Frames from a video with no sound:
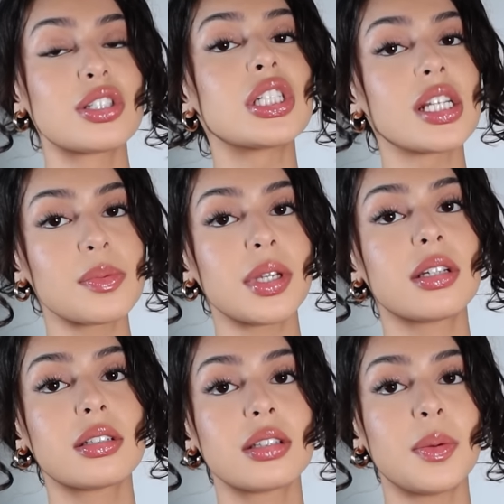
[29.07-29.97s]
Trust me,
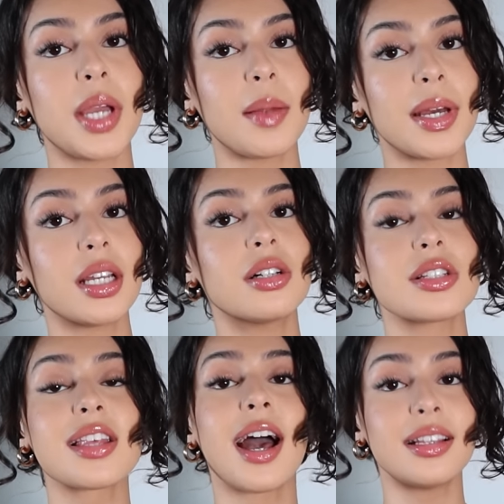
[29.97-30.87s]
let me hide my
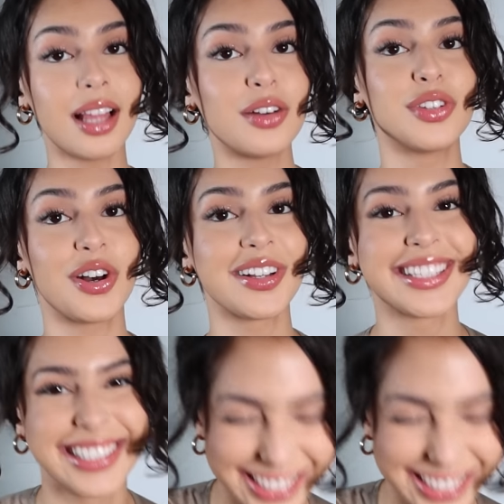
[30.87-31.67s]
nails. I love y'all. It